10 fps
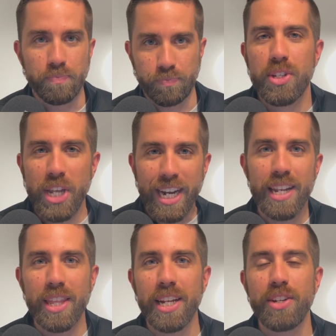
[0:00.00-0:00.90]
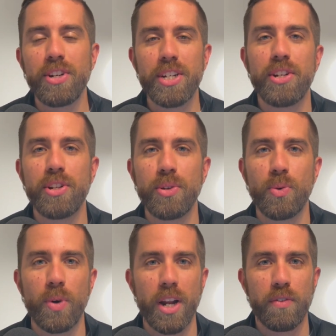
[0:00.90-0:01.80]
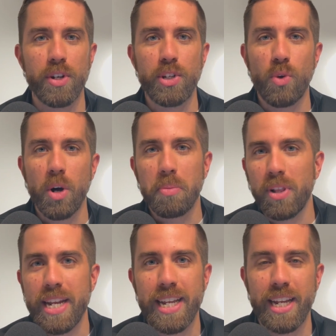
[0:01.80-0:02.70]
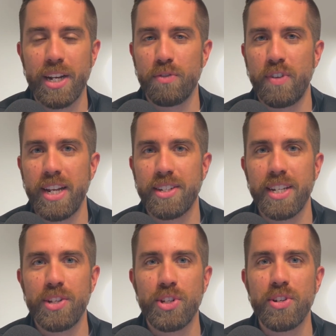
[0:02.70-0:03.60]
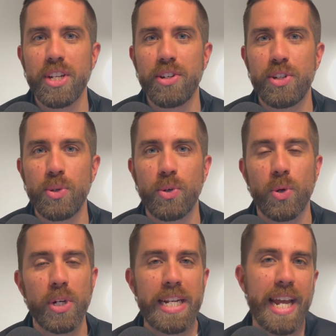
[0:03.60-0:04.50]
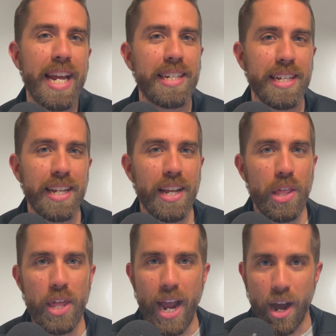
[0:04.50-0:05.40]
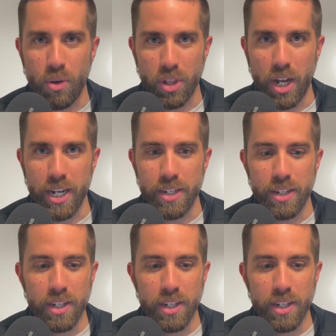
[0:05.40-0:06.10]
The second thing you need to do whenever you are planning an event is you need to create the outline.